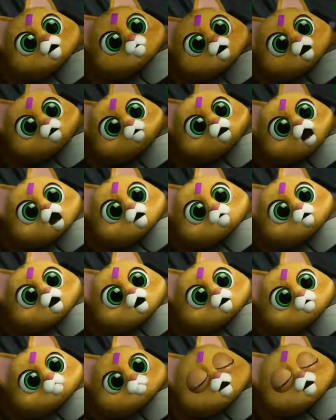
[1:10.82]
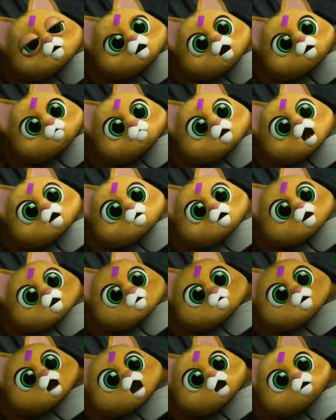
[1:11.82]
utterly terrifying, and I regret
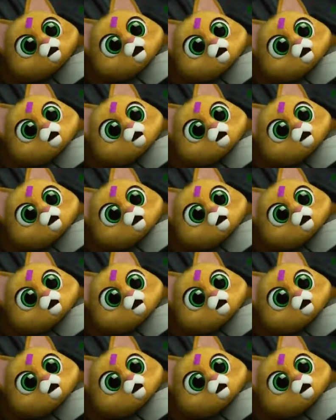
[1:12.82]
having joined